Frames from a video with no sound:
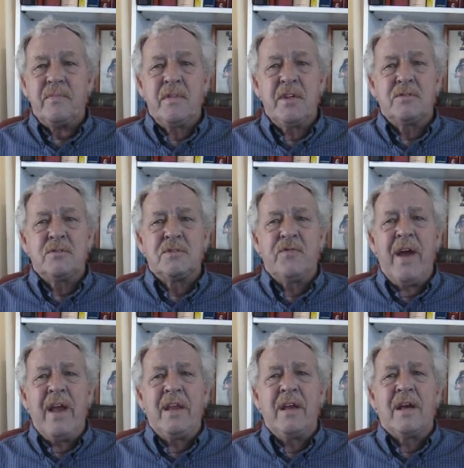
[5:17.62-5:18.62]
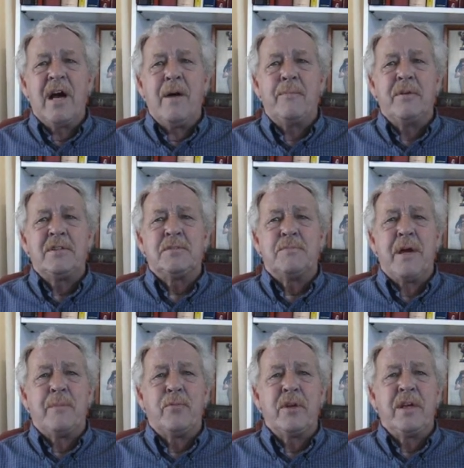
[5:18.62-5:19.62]
This was finally accomplished
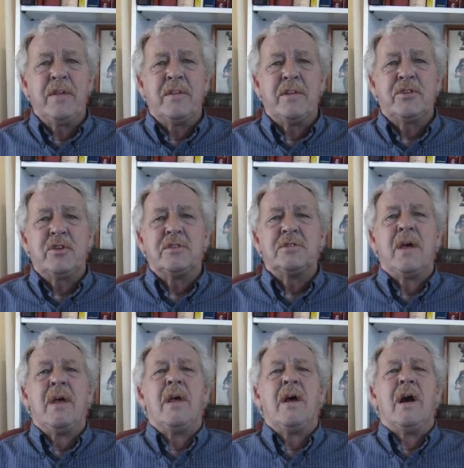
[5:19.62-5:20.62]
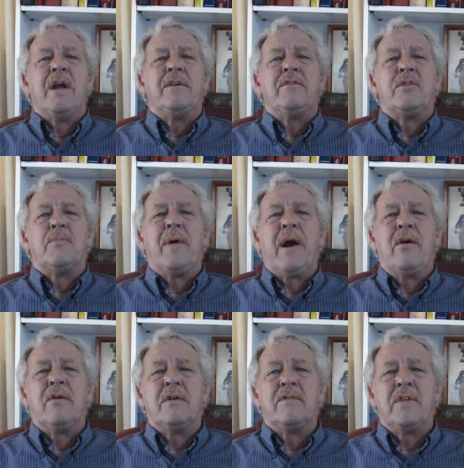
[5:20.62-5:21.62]
by bringing the church under the
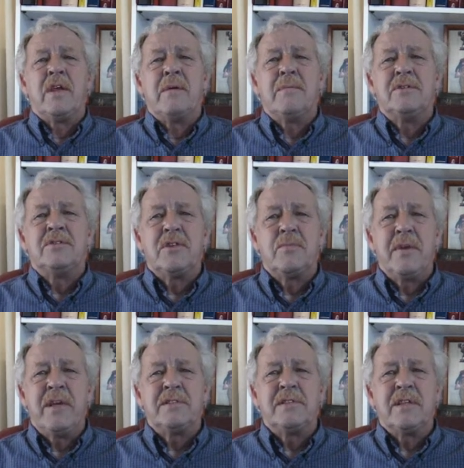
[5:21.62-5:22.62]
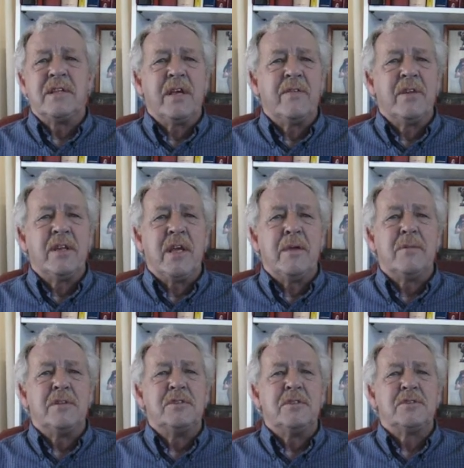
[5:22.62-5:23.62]
power of the image of the beast and giving the
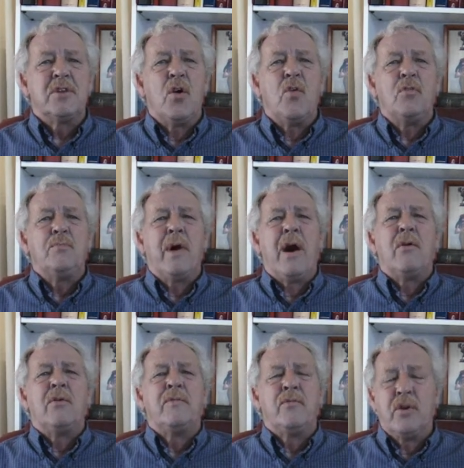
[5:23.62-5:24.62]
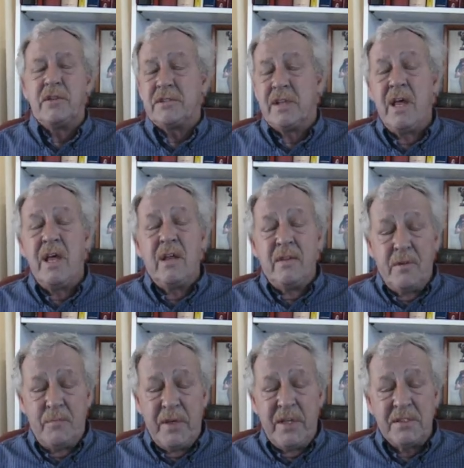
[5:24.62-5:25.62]
image its own power and voice. The
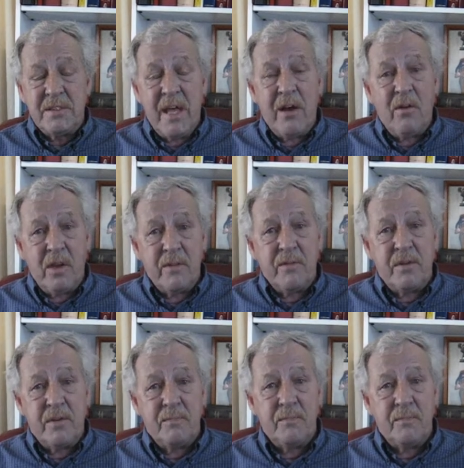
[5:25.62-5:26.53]
beast now lived.